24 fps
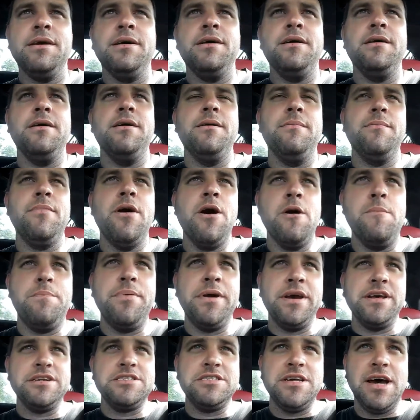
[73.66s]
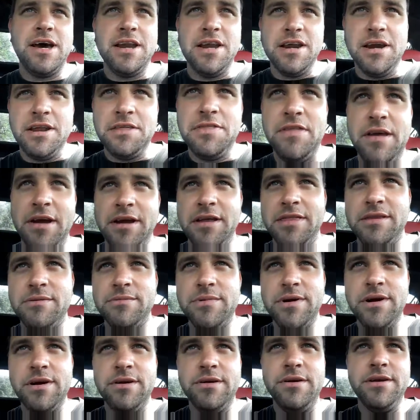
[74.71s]
I'm hoping it's not anything in the
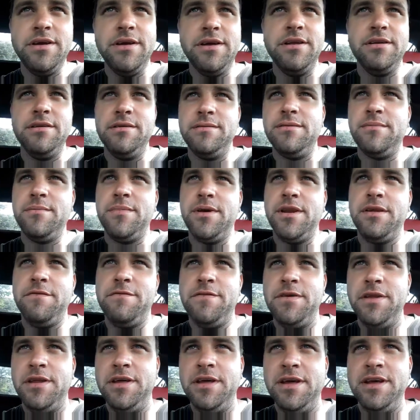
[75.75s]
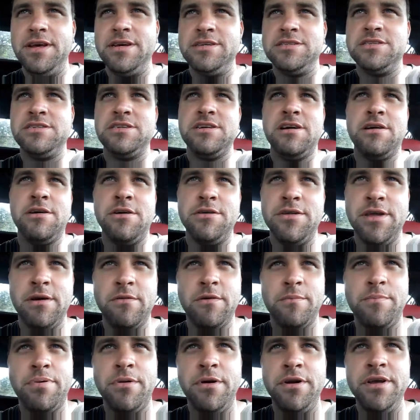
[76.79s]
rear end. I mean, if it is, I heard they
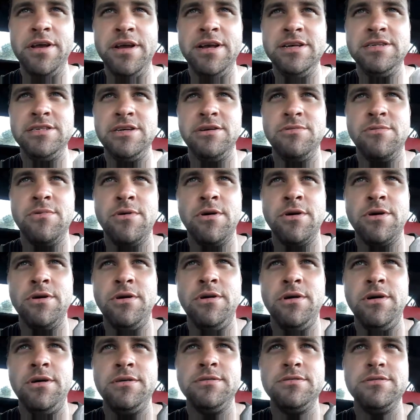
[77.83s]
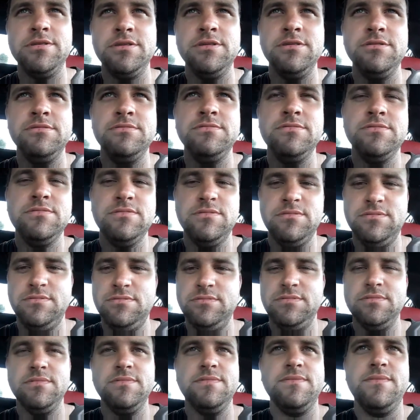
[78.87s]
were pretty easy to work on, so
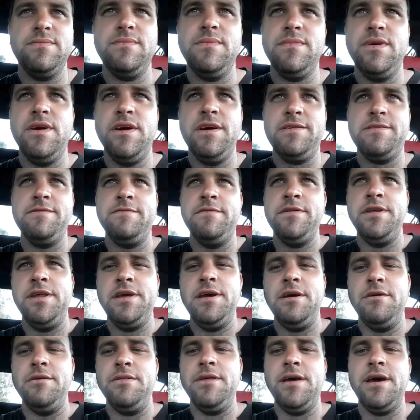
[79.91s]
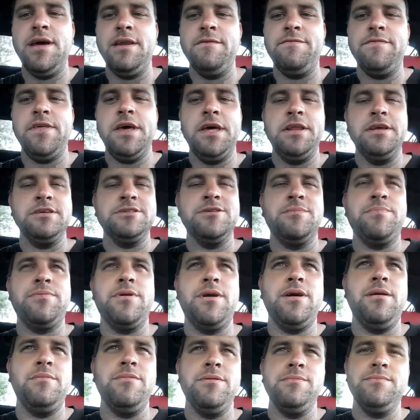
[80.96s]
I have to video that if that is a
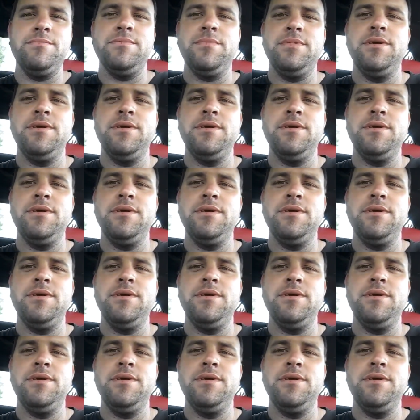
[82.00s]
problem.